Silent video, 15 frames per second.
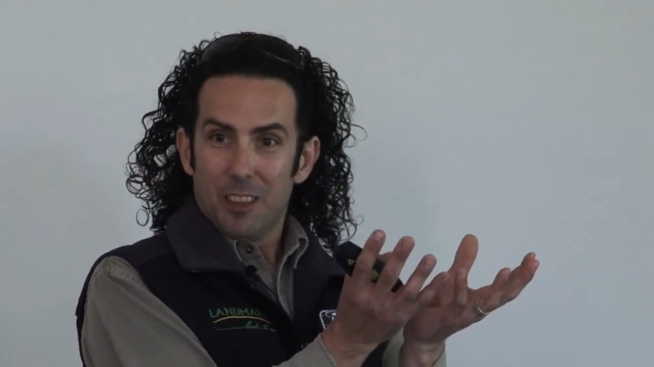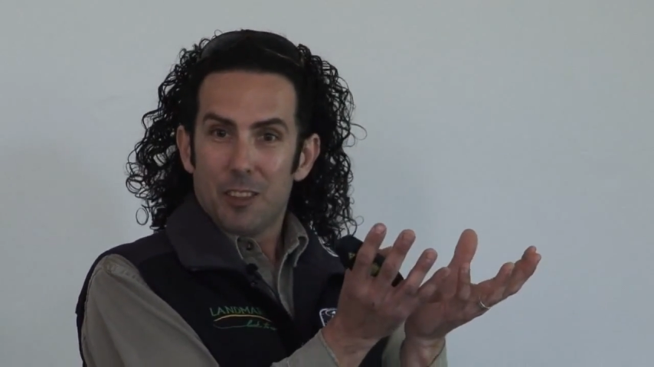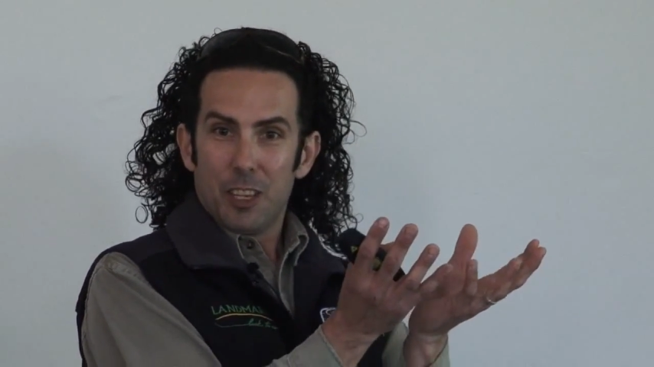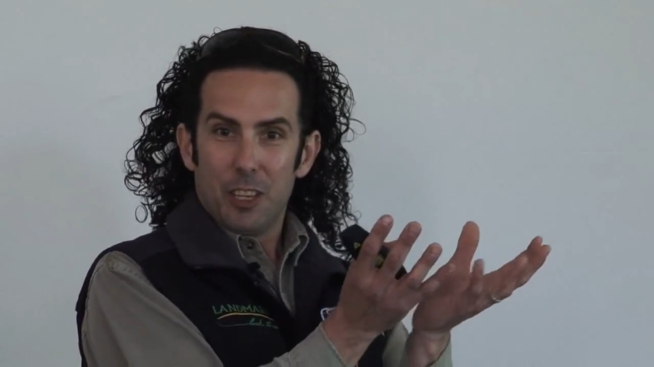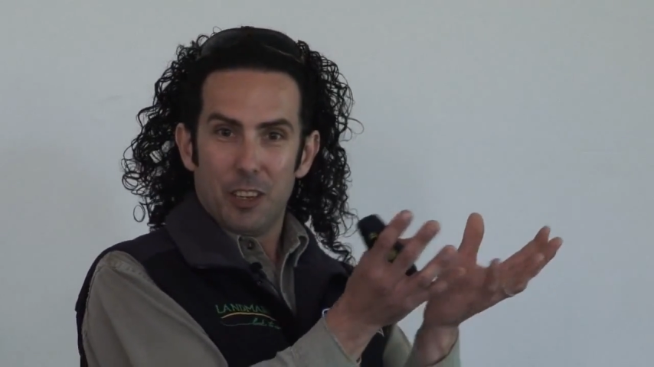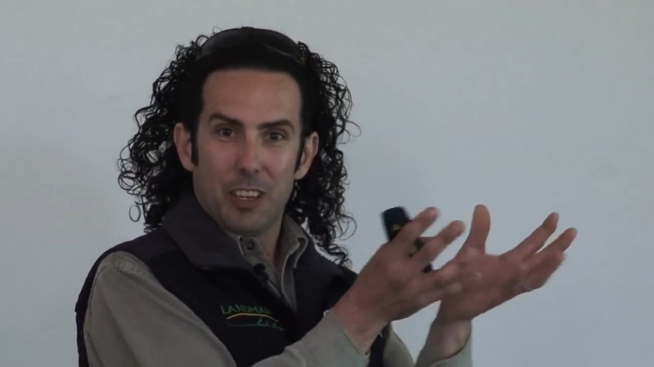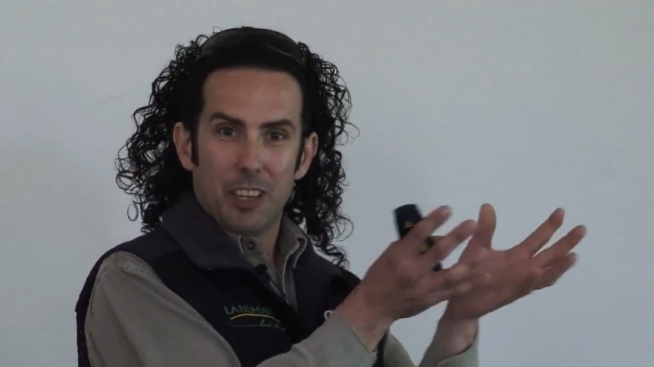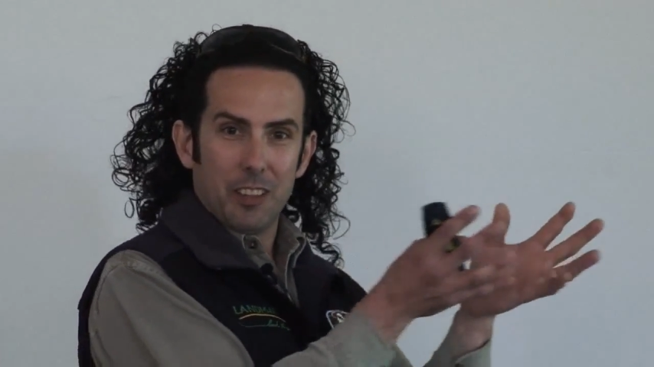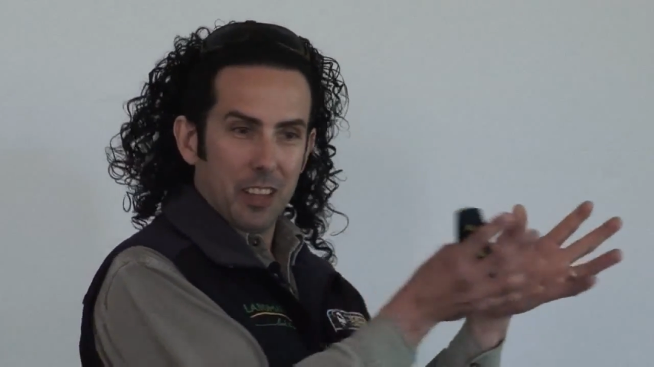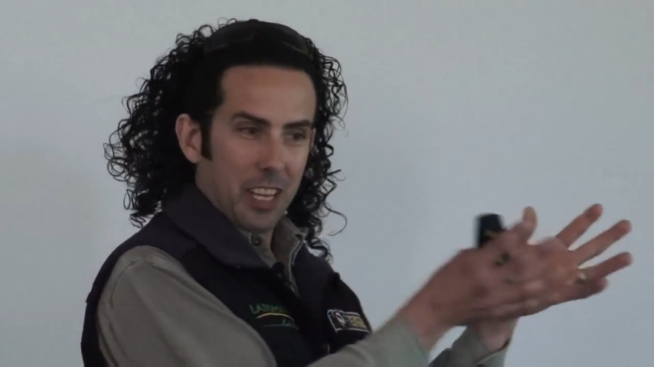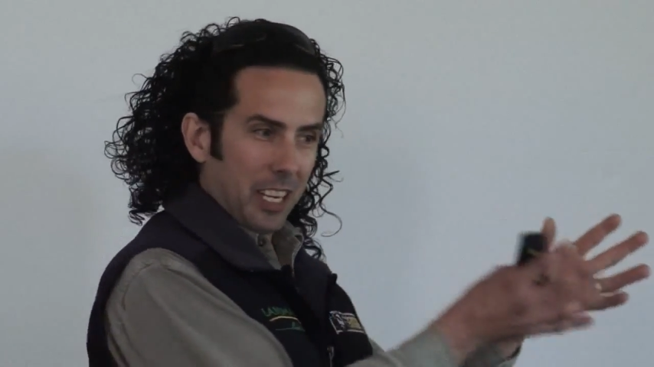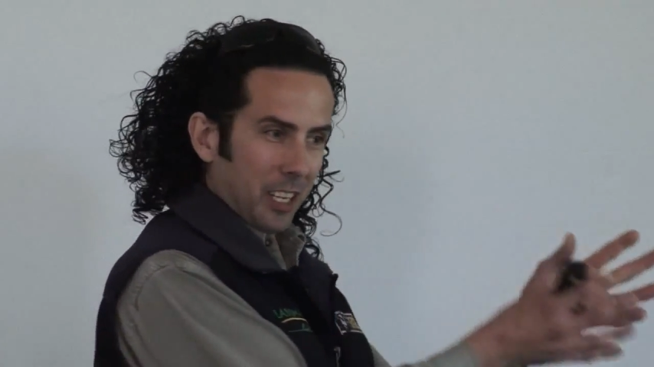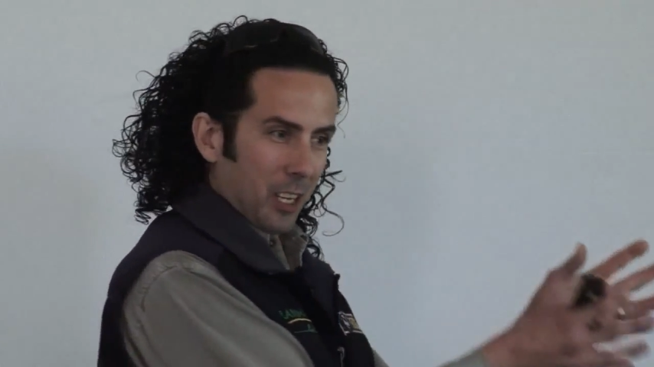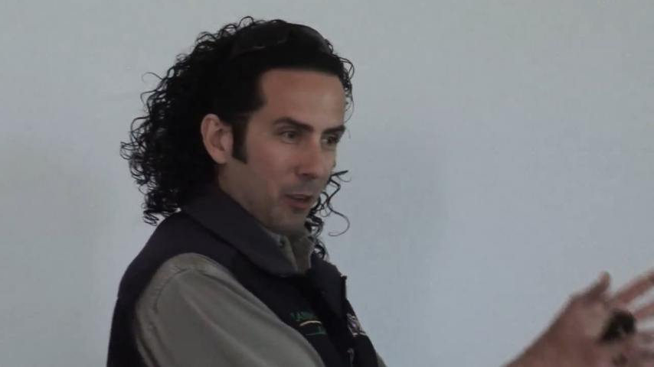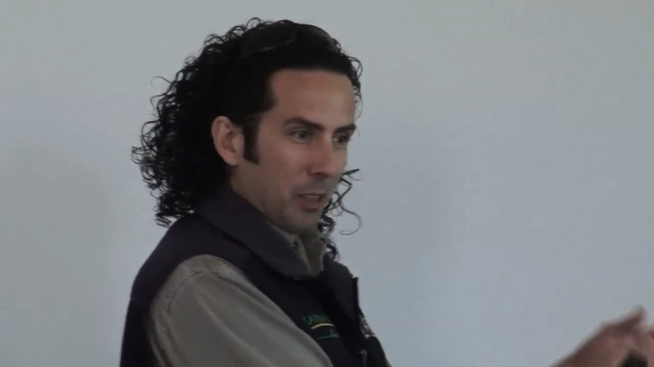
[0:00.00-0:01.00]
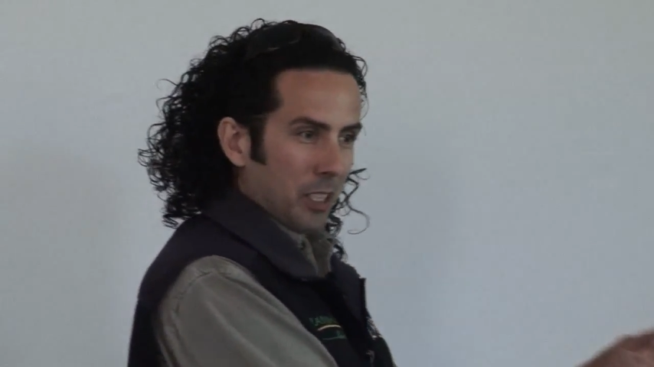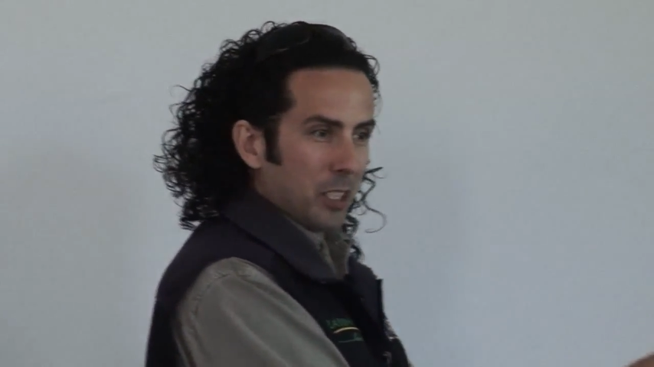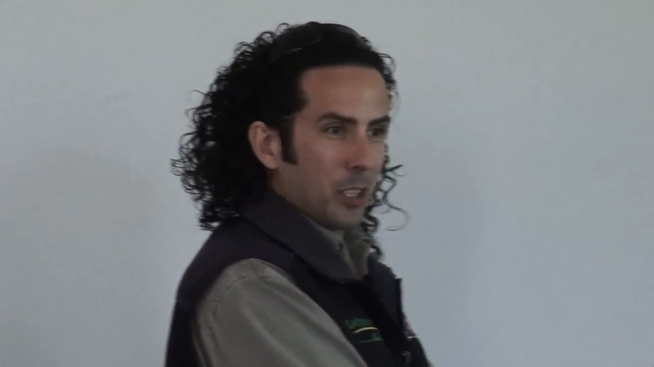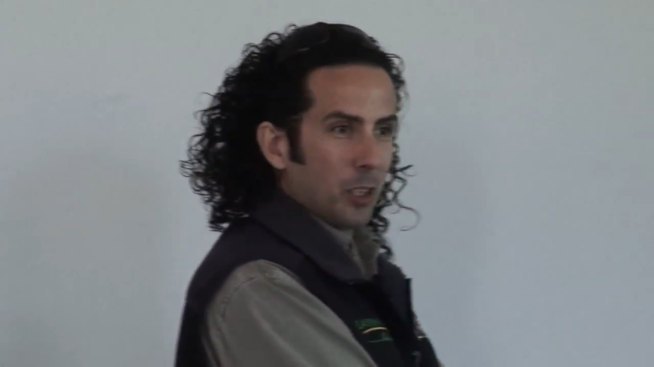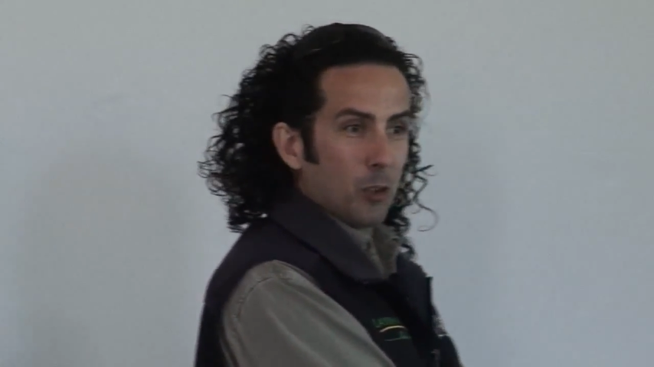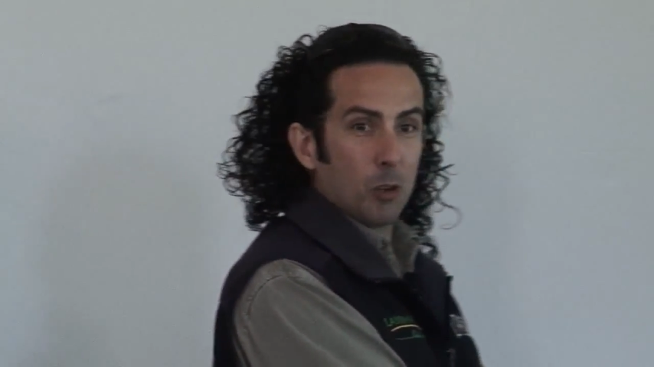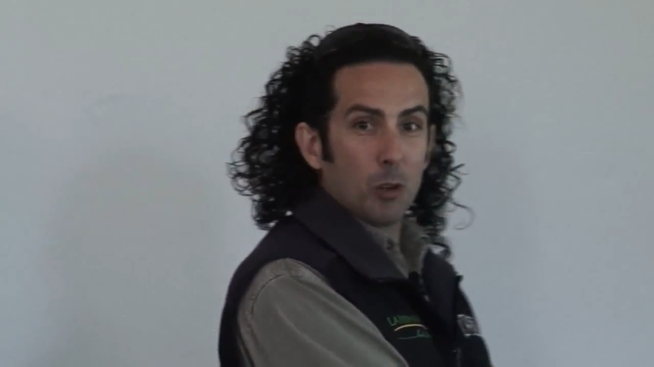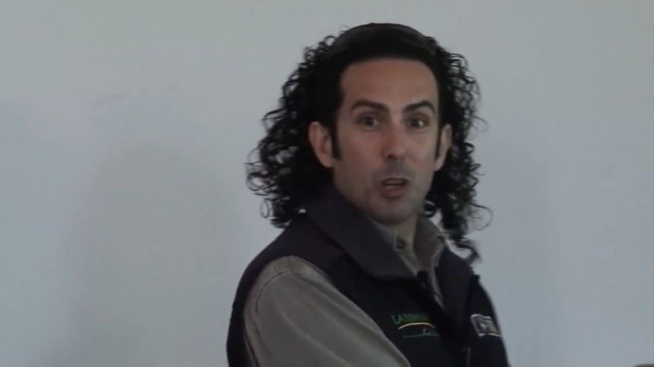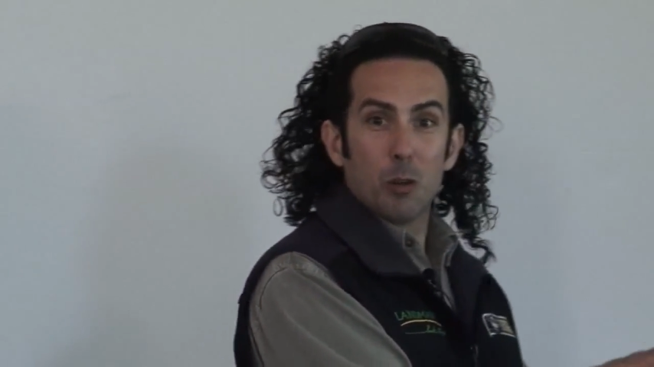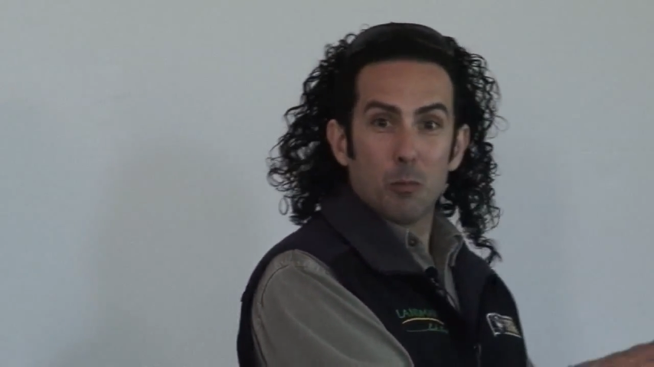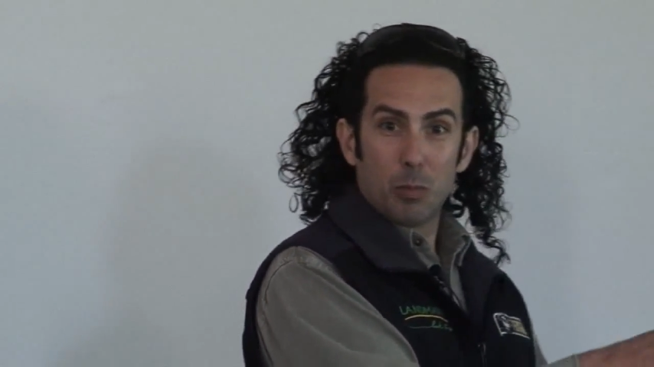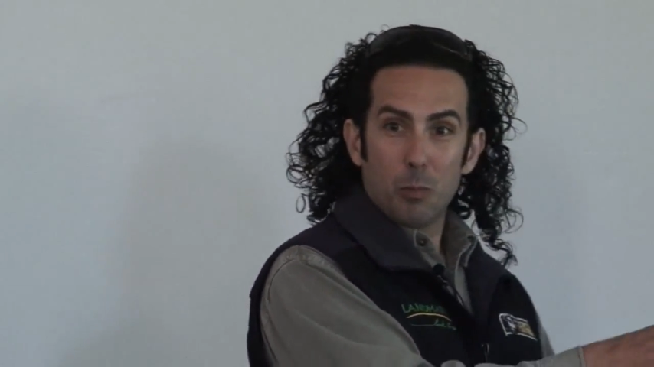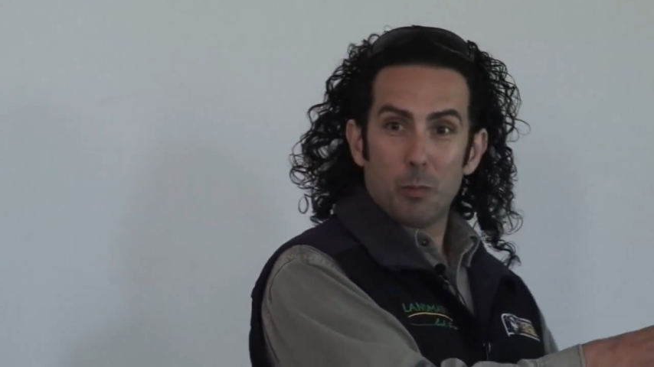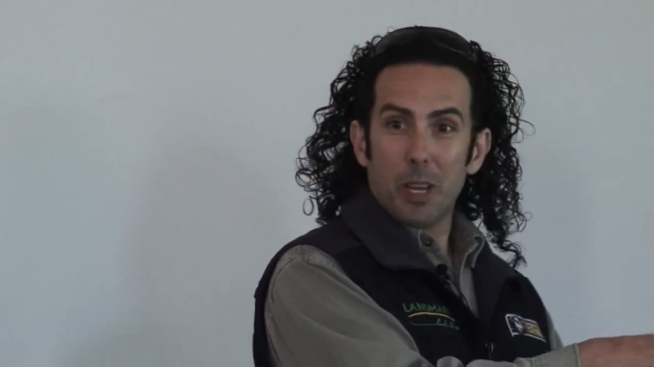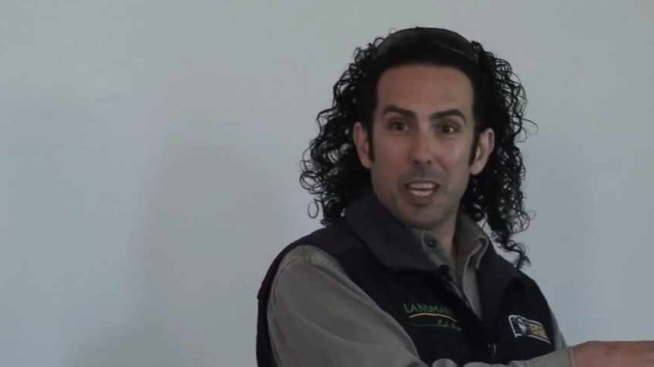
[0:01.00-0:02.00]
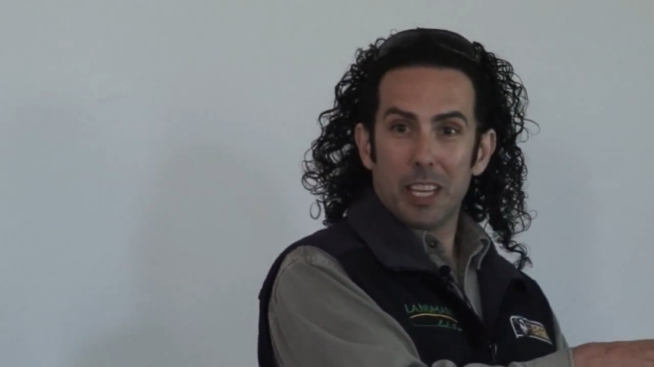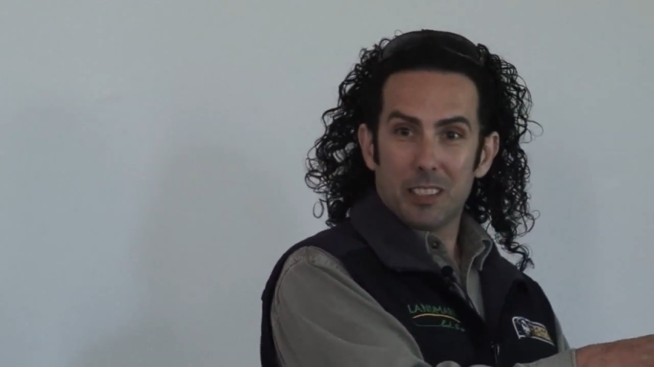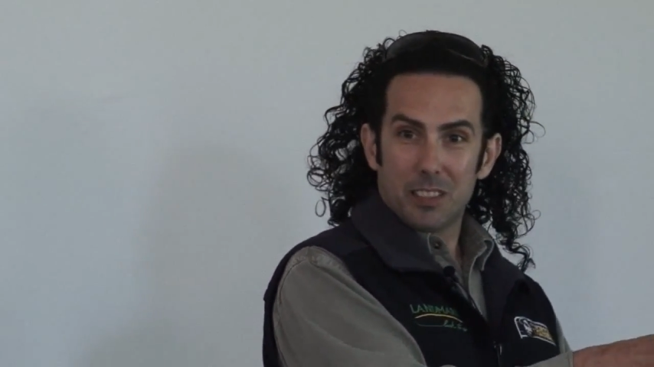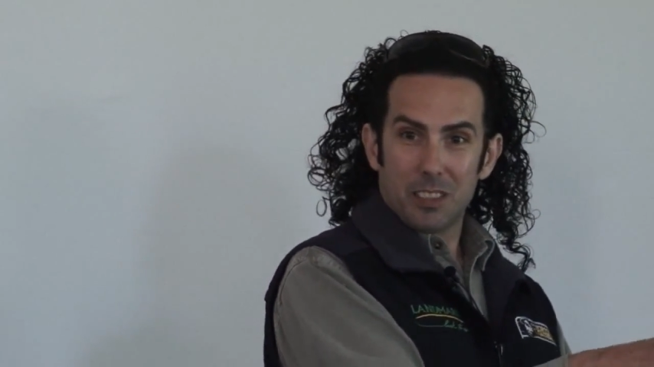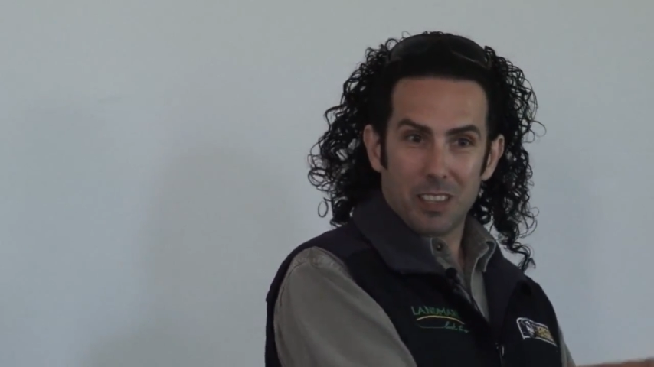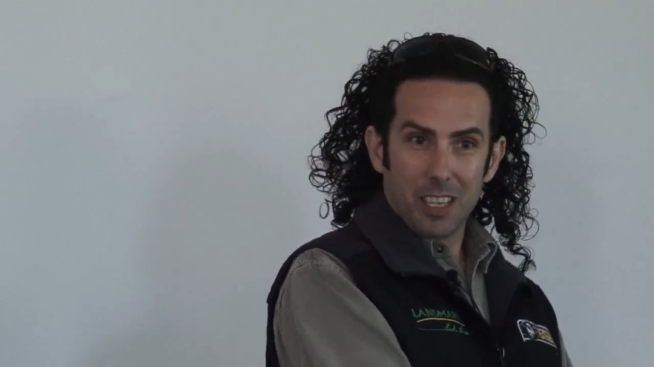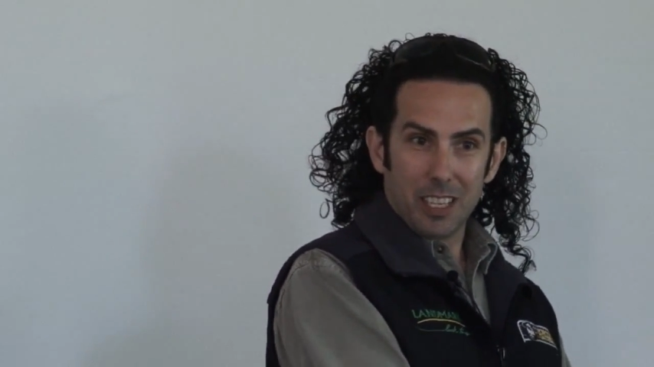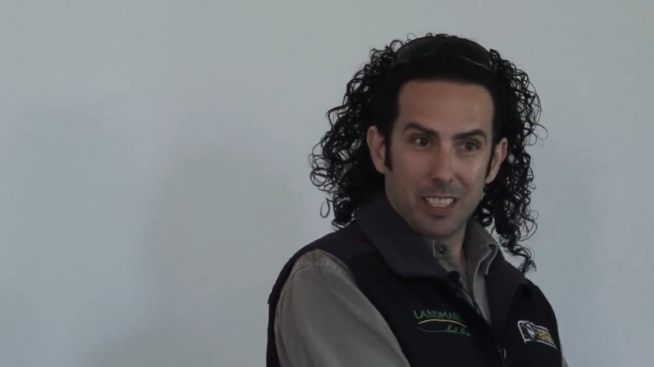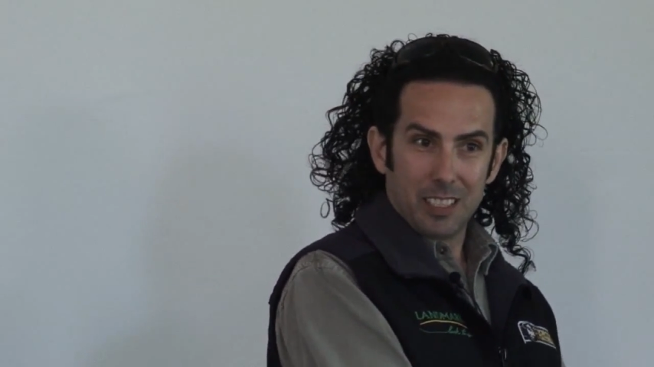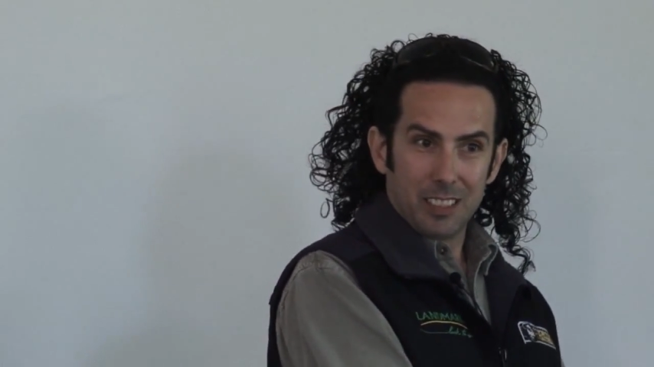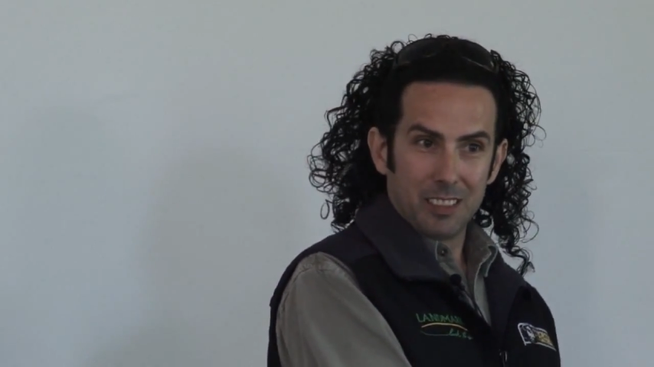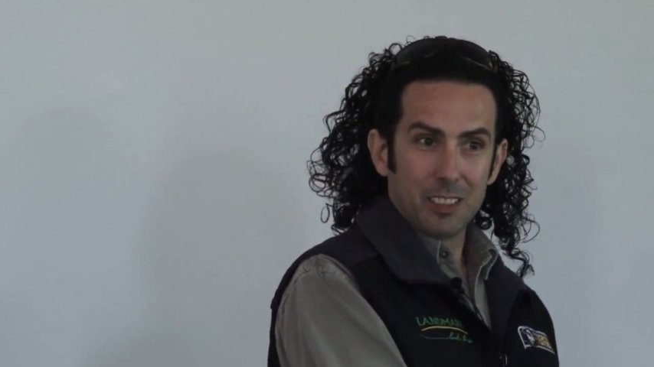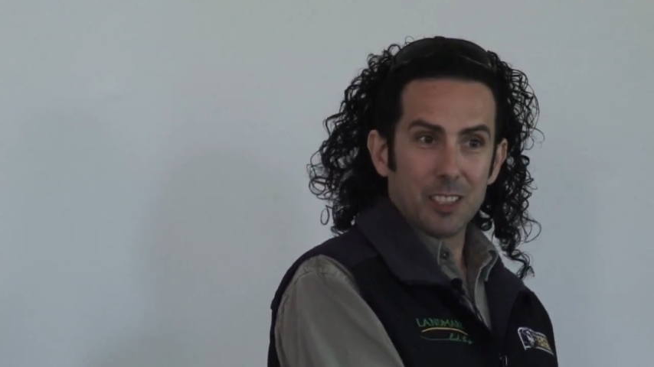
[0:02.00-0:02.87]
that you can then go into your prepared site